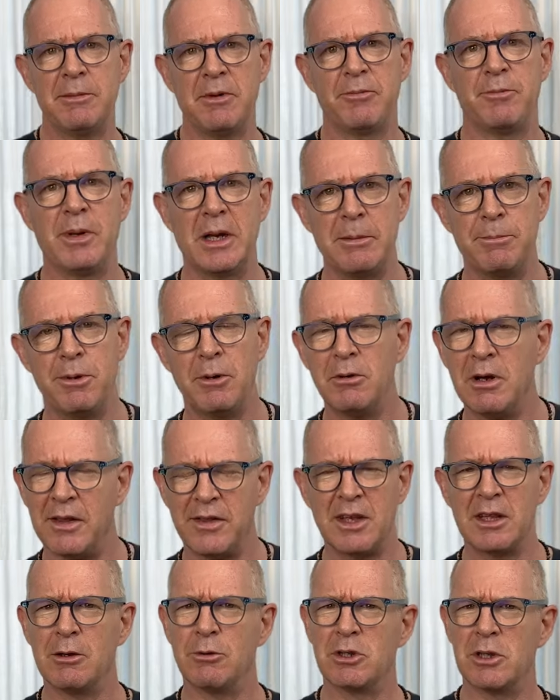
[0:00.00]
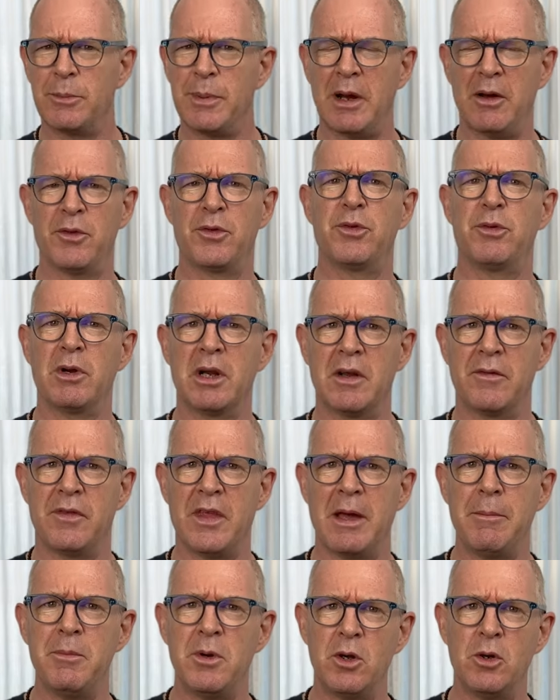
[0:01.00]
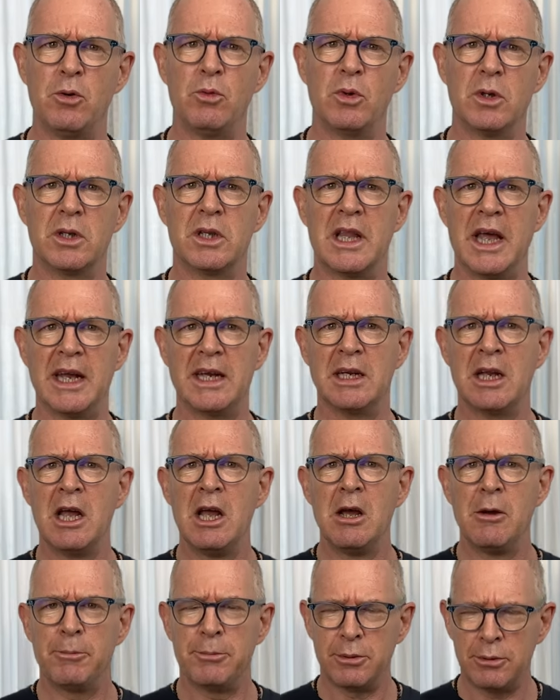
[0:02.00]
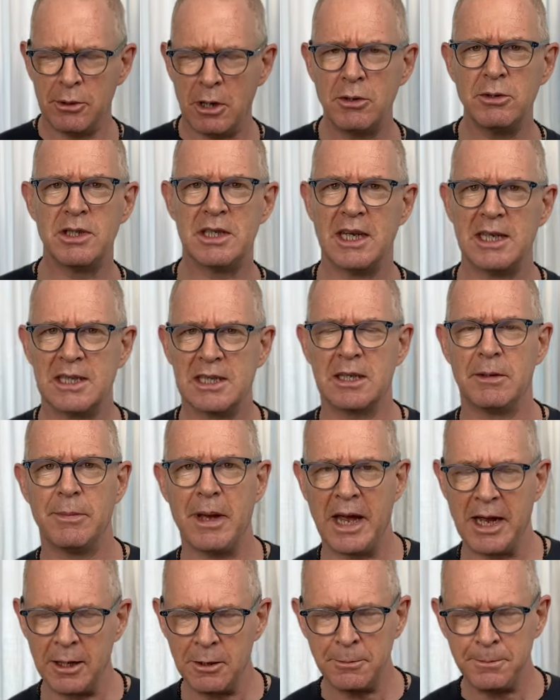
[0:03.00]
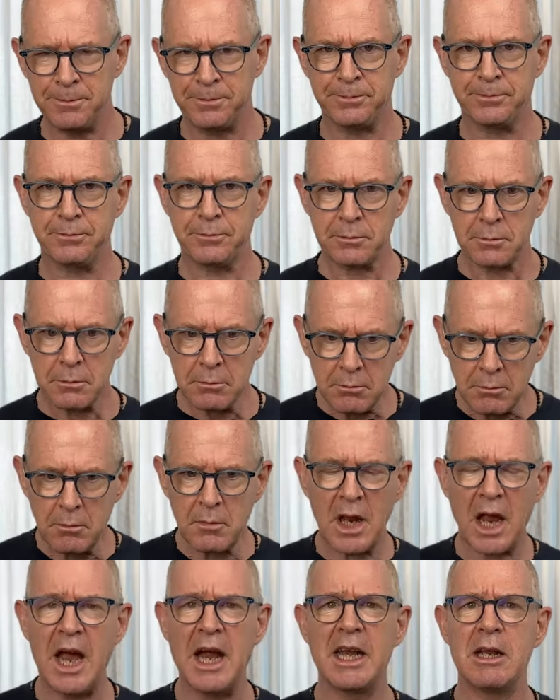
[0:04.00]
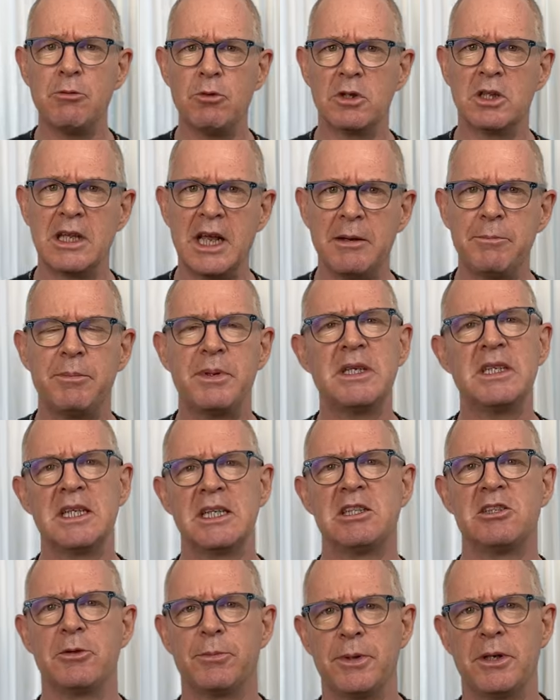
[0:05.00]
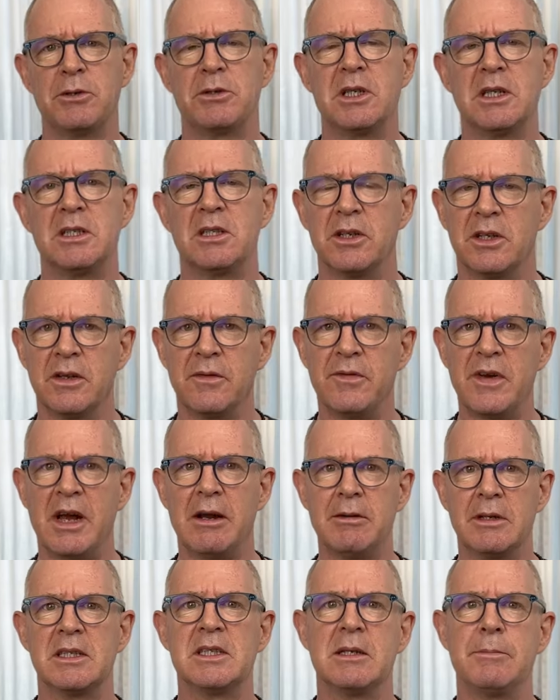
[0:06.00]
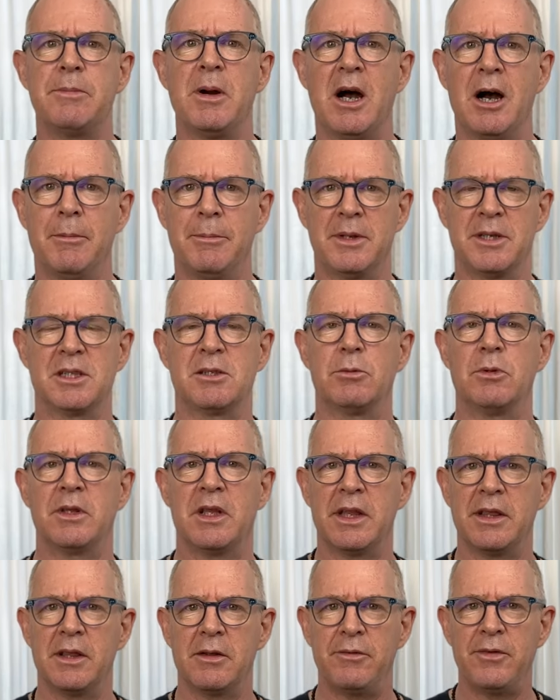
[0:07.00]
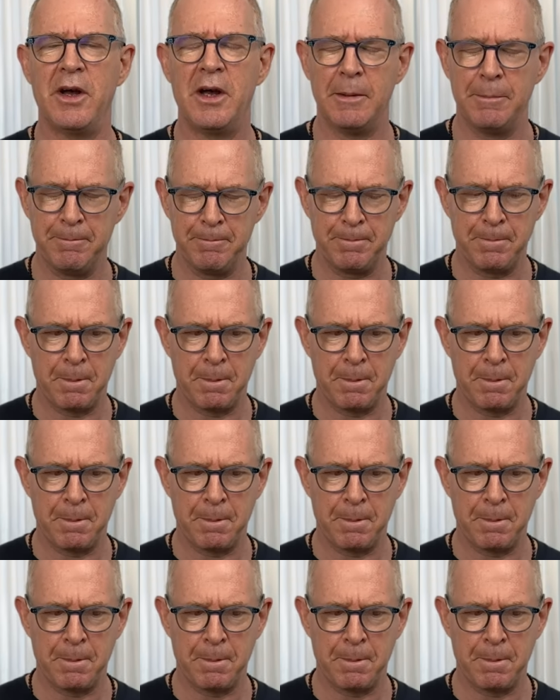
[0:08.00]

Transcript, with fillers: of people, I think there was about three of them, who would then process the mail and it would then be distributed to the various departments within the firm.